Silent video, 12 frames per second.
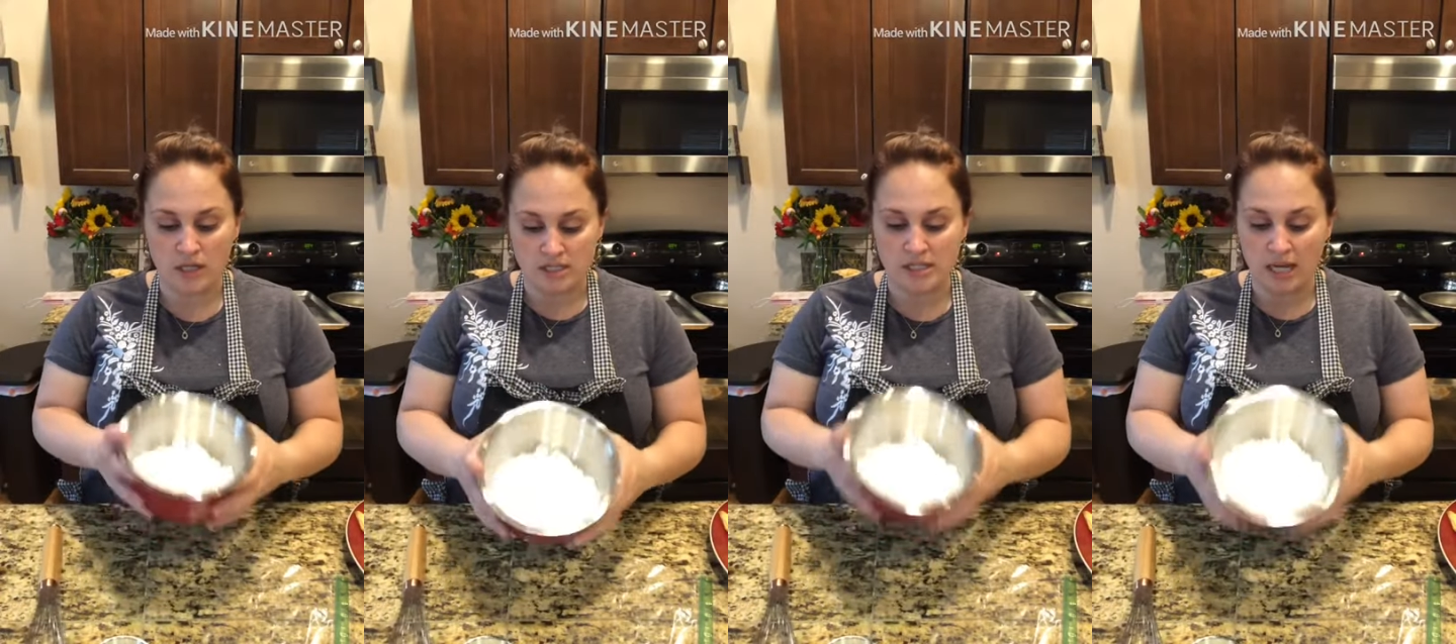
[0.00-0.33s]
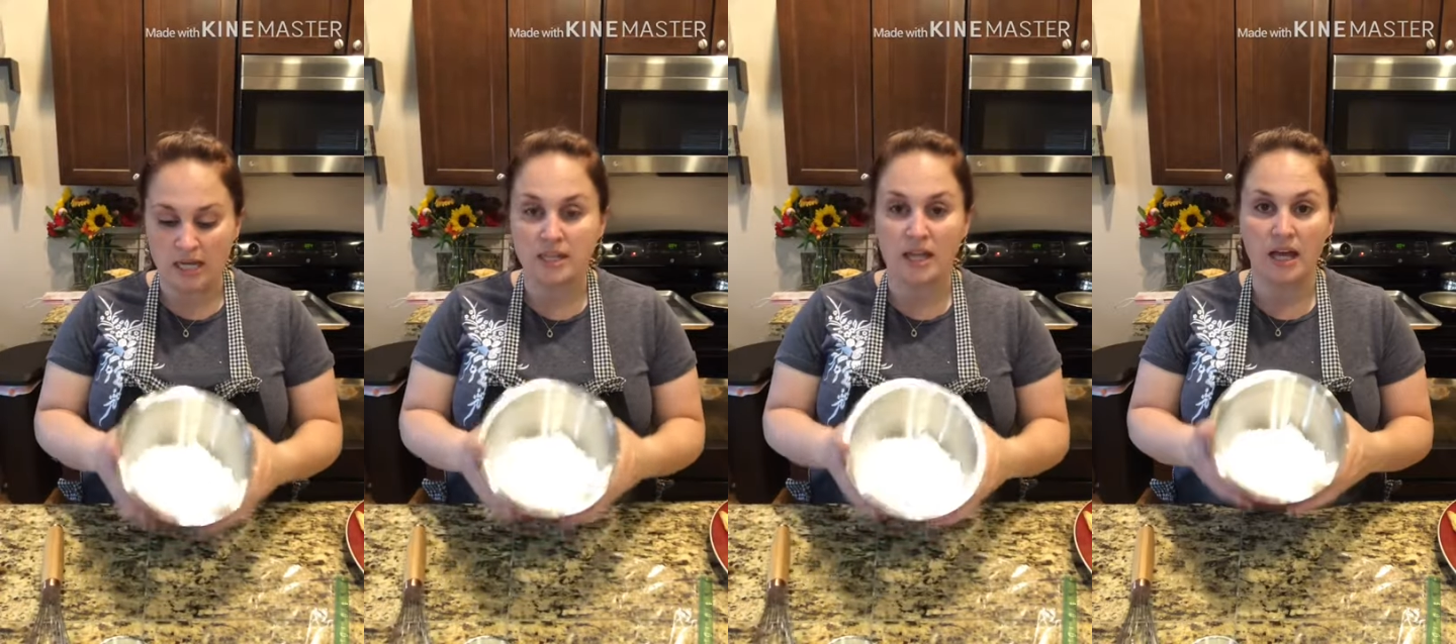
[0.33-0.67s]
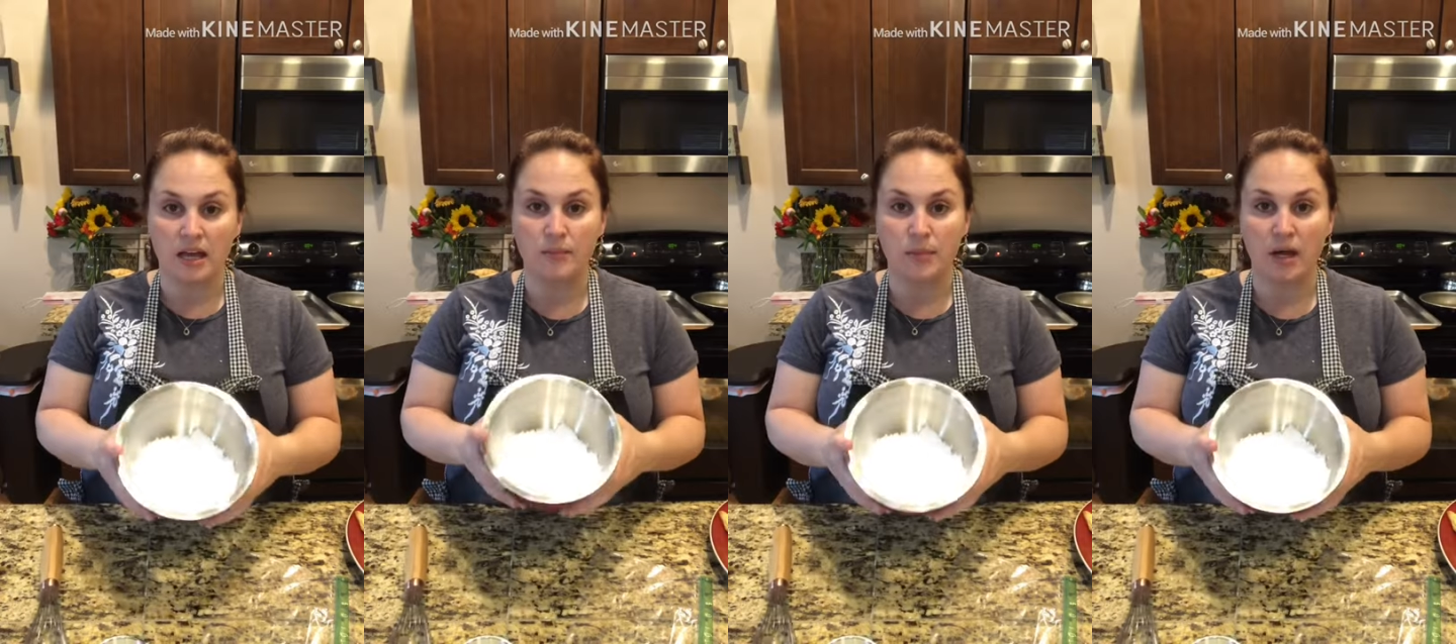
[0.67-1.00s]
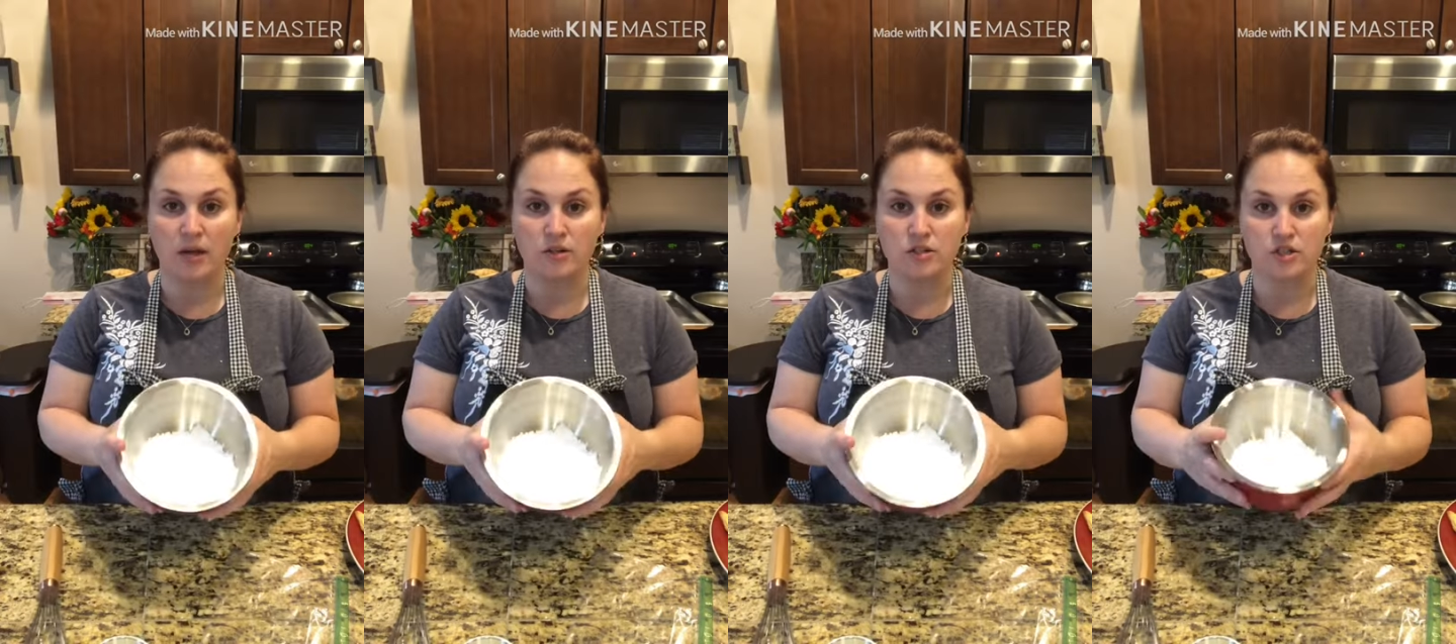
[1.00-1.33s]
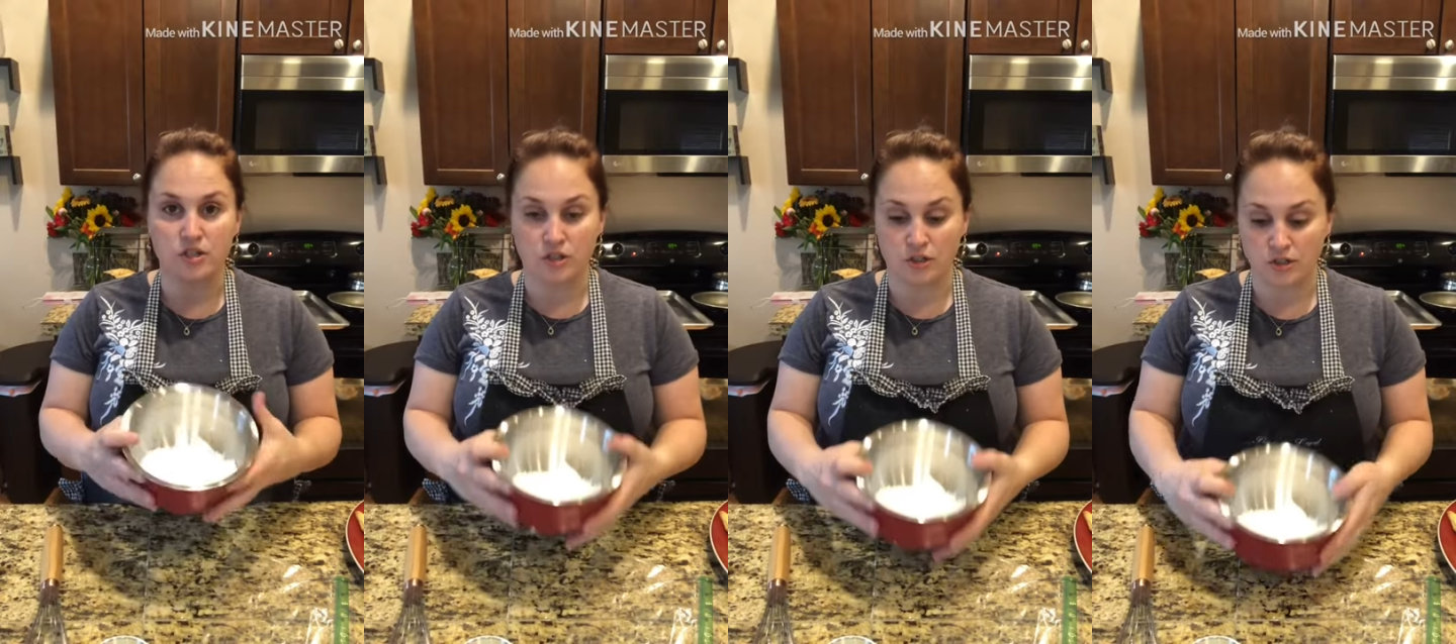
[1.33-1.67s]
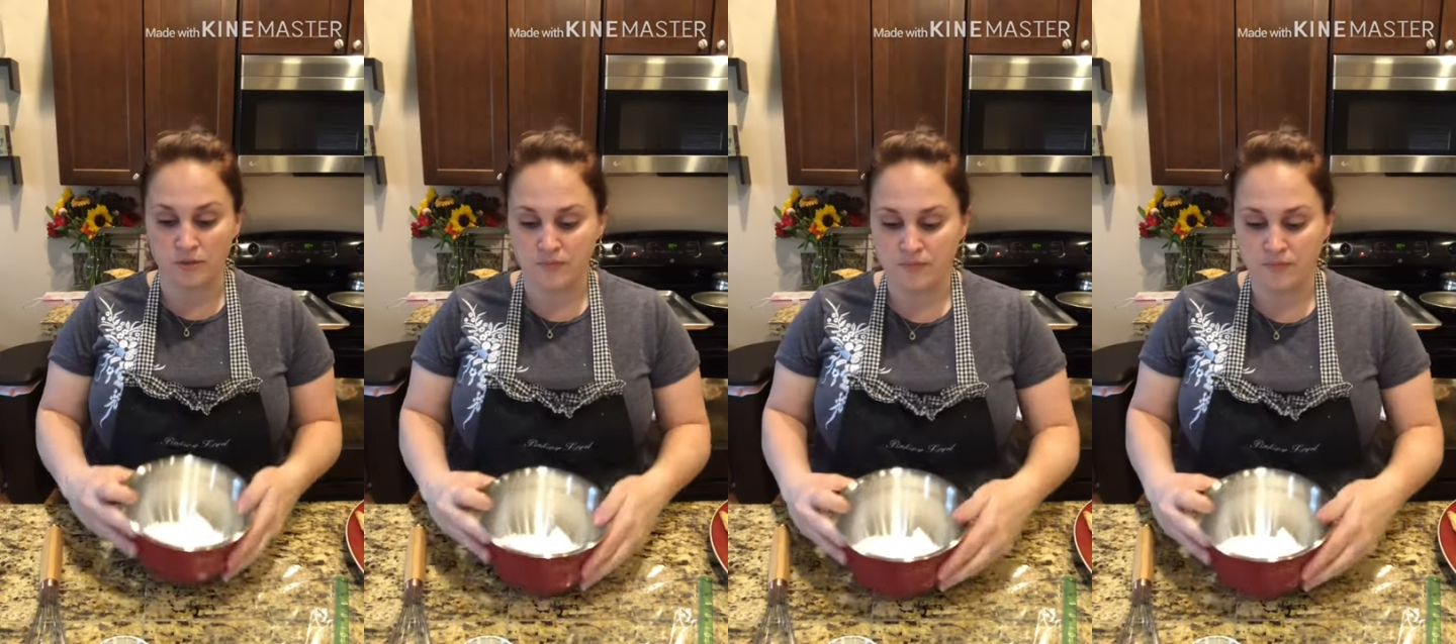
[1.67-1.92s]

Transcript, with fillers: take that powdered sugar,